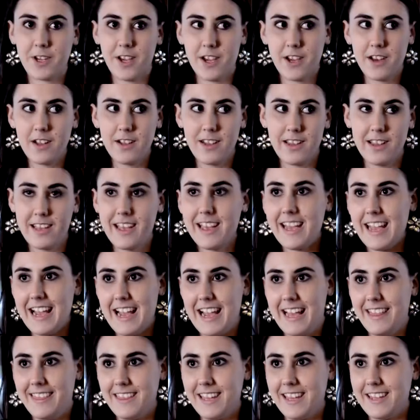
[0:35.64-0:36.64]
Girl.
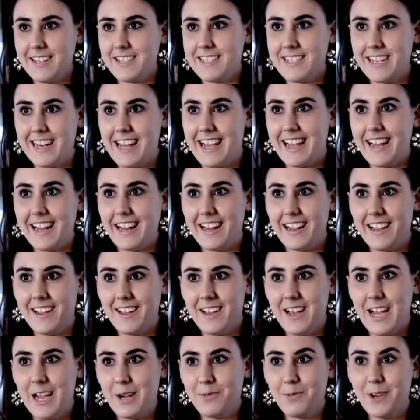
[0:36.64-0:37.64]
And then today
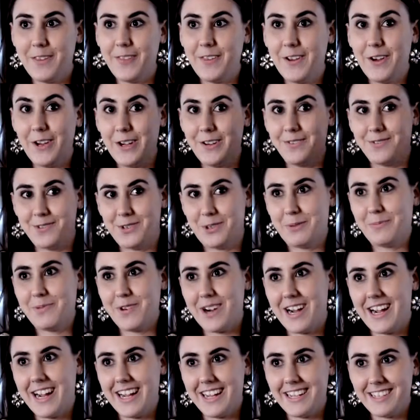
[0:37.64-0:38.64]
I won the overall
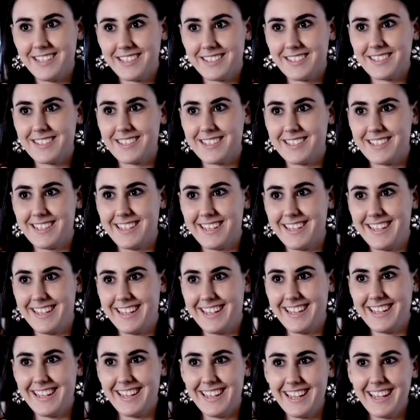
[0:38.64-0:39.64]
prize.
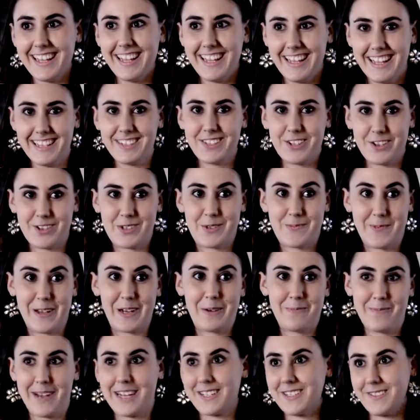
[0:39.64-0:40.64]
So it's
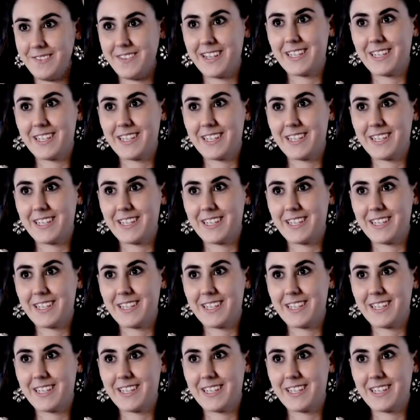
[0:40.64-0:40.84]
been a massive